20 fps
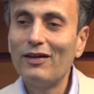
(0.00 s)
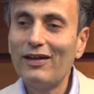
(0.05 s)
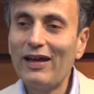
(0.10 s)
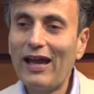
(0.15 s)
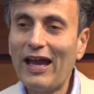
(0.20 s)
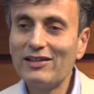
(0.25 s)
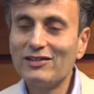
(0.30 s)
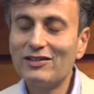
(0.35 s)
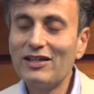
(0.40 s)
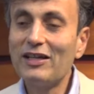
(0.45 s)

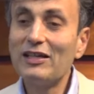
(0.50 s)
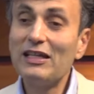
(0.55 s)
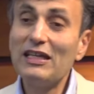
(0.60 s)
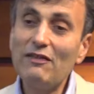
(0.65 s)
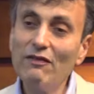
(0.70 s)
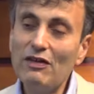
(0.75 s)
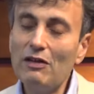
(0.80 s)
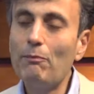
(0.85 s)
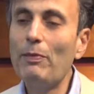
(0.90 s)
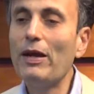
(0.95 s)
has done
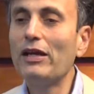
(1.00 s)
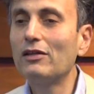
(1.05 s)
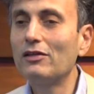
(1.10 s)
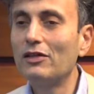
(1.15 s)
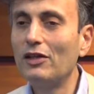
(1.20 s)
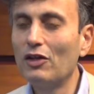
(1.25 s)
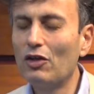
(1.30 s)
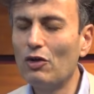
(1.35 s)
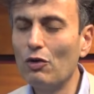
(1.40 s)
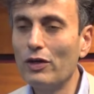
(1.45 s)
even better
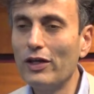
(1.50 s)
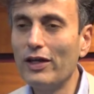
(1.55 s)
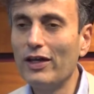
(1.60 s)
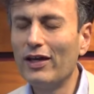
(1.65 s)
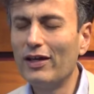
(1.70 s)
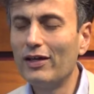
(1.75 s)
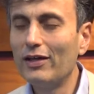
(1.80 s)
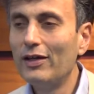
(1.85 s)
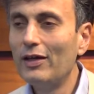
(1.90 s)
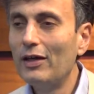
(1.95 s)
than
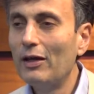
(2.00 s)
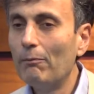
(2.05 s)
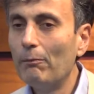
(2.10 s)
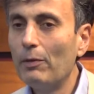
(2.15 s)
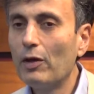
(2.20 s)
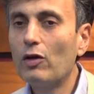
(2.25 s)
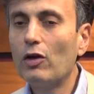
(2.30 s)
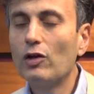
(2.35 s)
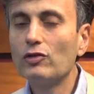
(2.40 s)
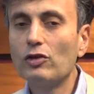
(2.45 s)
Korea
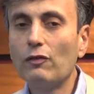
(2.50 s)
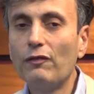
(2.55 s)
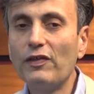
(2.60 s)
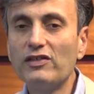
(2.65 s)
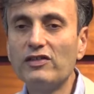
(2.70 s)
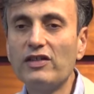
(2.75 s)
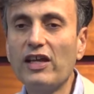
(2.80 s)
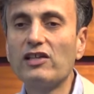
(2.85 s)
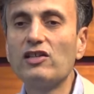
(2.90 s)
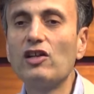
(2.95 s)
because of
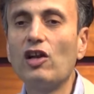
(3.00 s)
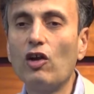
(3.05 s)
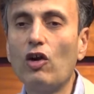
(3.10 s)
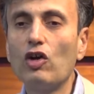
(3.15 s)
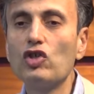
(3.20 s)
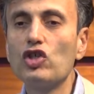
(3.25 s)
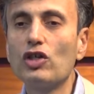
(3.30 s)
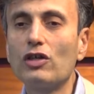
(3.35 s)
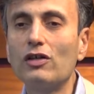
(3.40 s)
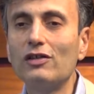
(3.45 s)
its
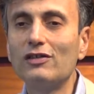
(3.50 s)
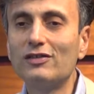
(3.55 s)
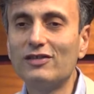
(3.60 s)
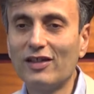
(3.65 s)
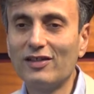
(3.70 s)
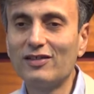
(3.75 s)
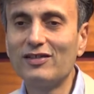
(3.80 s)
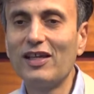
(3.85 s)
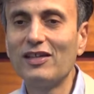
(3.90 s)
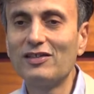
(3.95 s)
technological
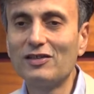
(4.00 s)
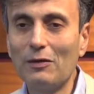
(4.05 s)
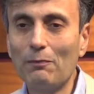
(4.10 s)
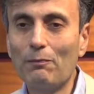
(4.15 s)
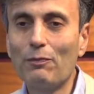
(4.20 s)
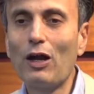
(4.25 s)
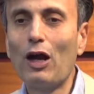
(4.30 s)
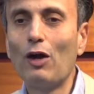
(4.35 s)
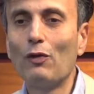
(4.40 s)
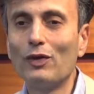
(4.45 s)
success
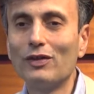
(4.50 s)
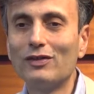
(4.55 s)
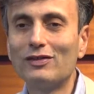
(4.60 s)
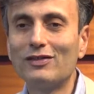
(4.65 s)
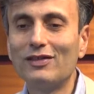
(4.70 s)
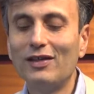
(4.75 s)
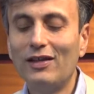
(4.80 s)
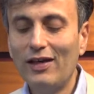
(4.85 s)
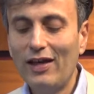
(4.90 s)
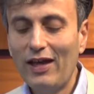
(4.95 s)
and
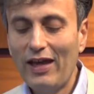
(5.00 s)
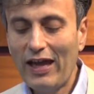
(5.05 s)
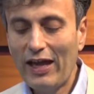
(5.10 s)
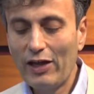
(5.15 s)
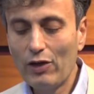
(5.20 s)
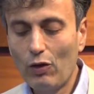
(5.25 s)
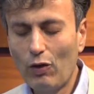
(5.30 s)
prowess, and